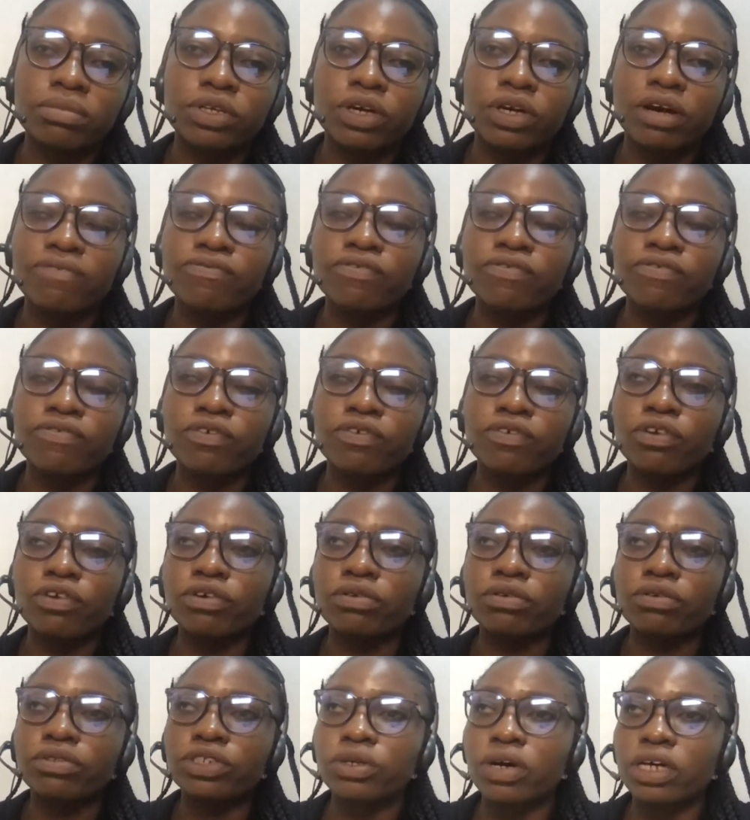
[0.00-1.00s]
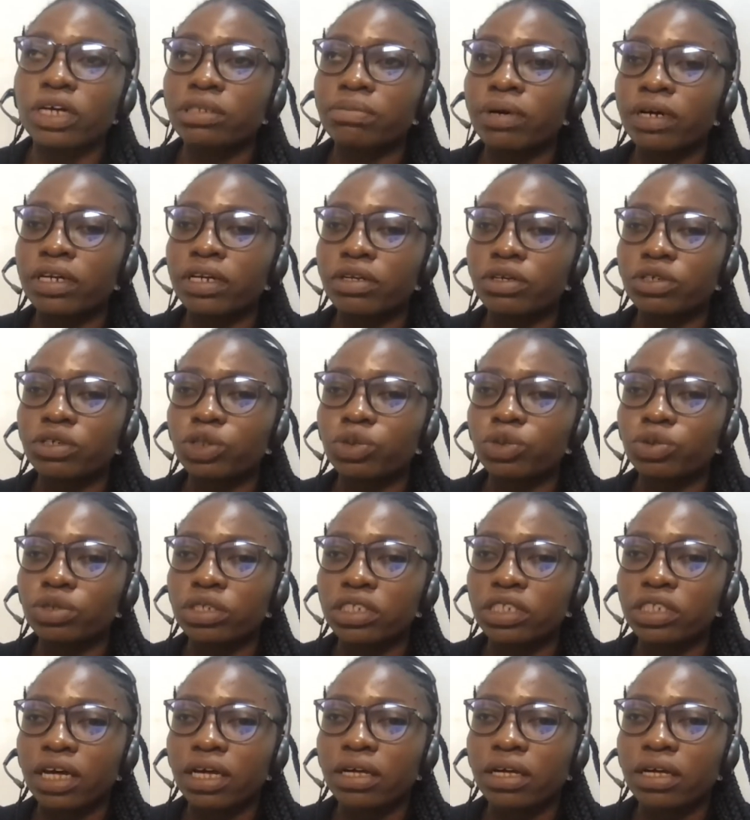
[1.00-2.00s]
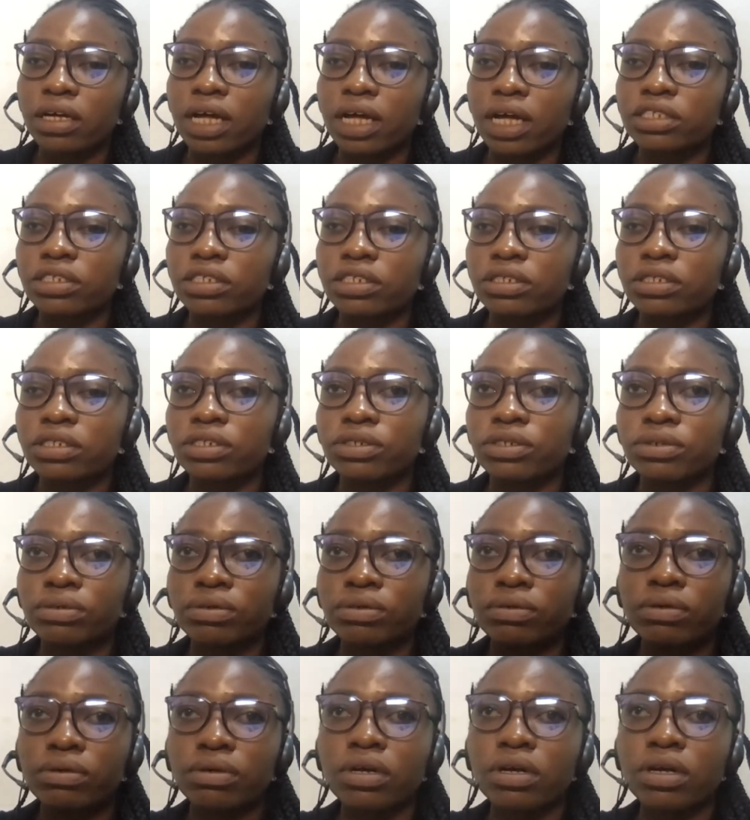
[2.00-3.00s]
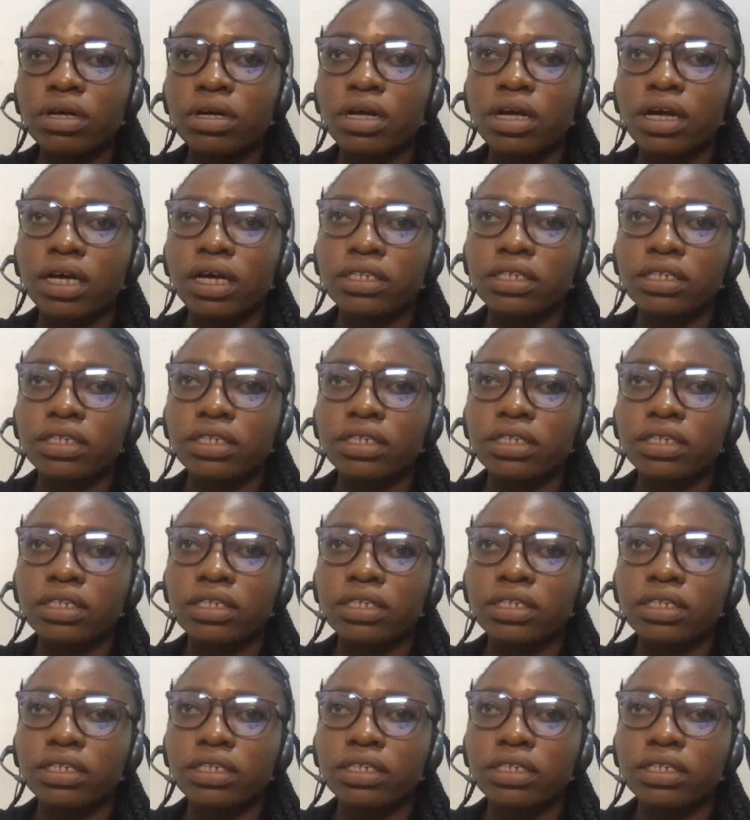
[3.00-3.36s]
You can follow Joe Ajibade on Twitter at Joe